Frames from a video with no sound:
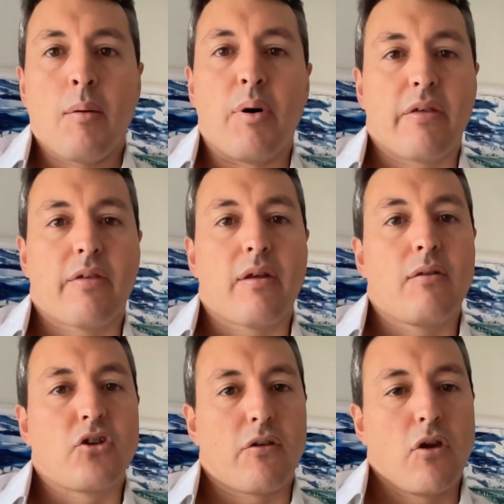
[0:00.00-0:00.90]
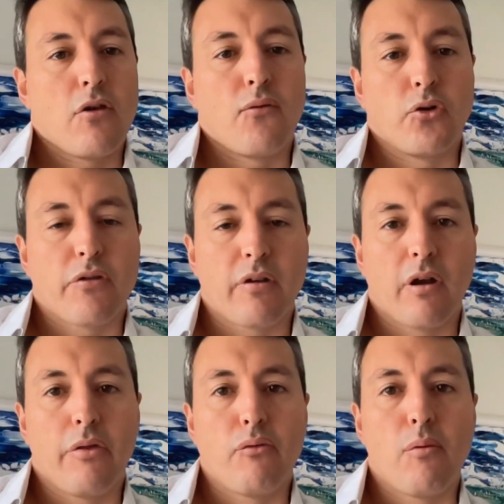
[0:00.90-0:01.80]
But it's just useful just to
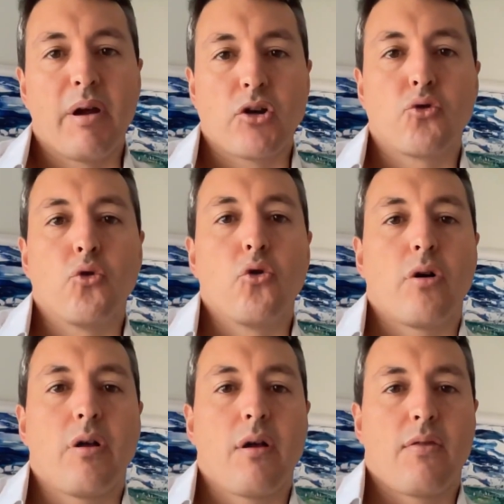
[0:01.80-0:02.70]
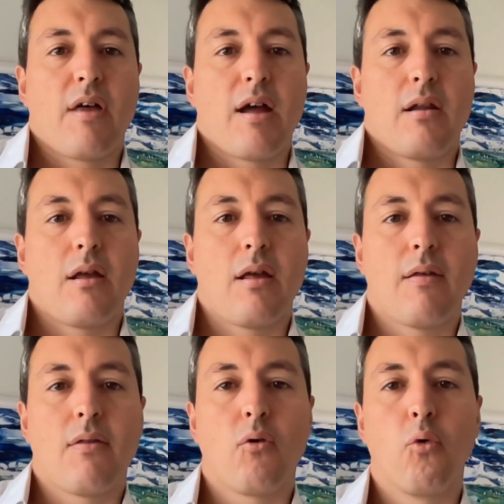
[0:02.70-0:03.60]
go through and make sure that
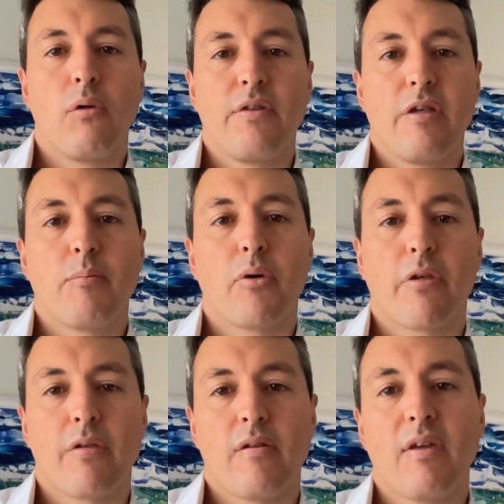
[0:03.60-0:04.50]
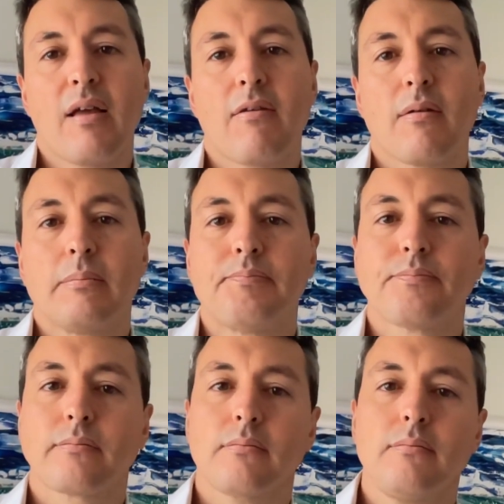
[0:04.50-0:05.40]
all of these boxes are ticked.
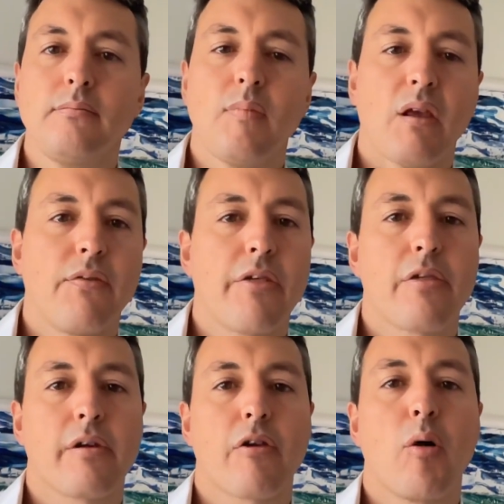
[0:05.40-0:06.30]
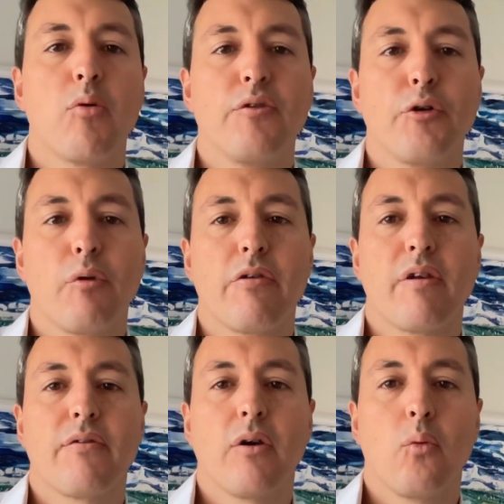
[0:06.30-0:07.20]
This is an example of degree
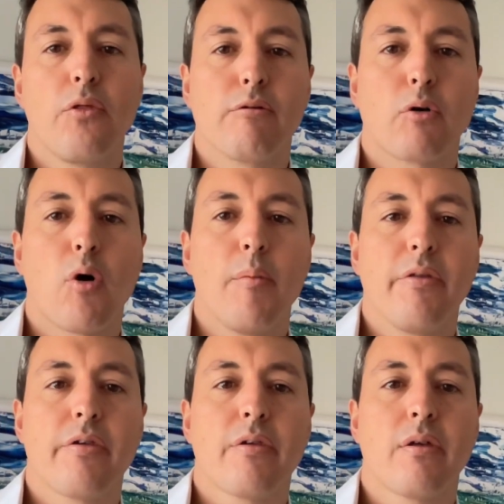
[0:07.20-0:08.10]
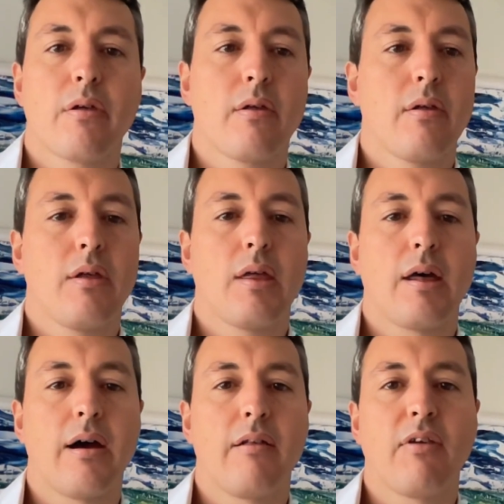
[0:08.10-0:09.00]
certificate with the requirements
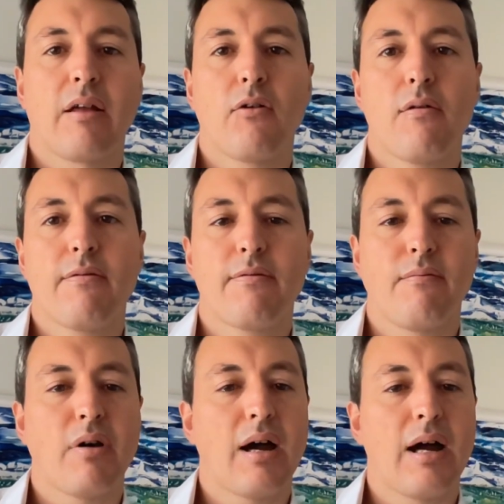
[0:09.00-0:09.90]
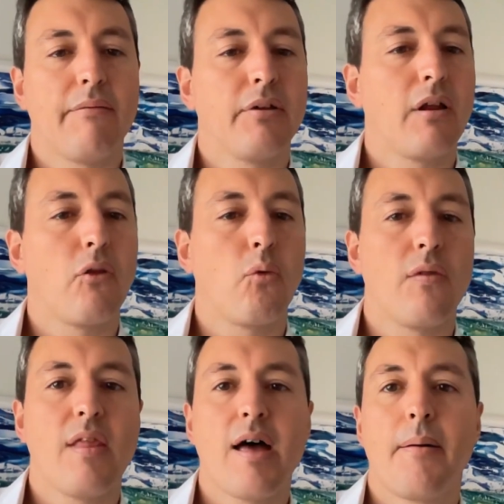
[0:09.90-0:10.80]
ticked off, and another
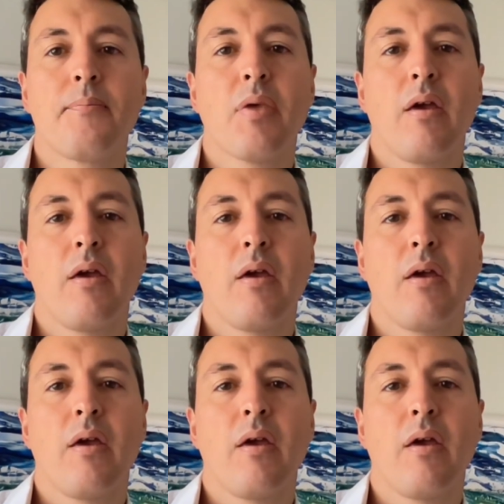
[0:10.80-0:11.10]
one there.